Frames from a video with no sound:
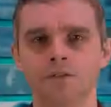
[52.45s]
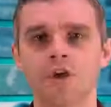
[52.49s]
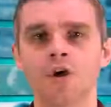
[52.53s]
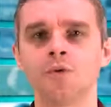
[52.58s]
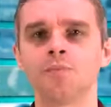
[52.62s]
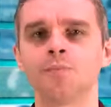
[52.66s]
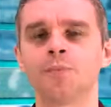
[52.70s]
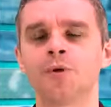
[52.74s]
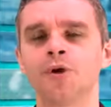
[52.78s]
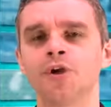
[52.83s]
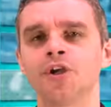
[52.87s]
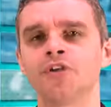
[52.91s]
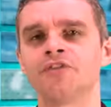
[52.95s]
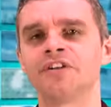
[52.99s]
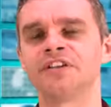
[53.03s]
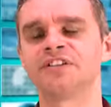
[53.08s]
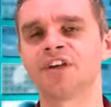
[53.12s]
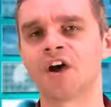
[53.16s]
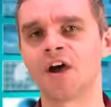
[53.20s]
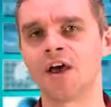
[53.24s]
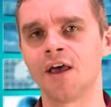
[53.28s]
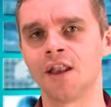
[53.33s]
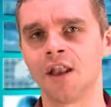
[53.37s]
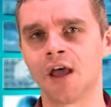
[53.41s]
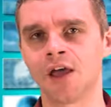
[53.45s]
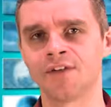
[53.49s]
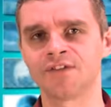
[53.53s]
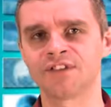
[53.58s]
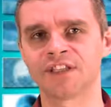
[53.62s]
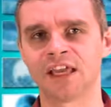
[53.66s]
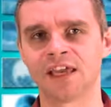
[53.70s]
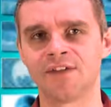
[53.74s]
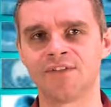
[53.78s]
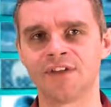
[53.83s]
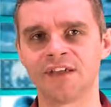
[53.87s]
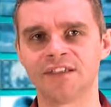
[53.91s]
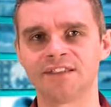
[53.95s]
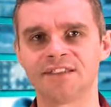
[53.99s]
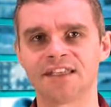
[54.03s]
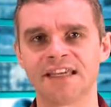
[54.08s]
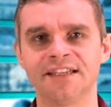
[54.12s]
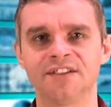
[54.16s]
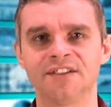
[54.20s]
Don't put your entire life savings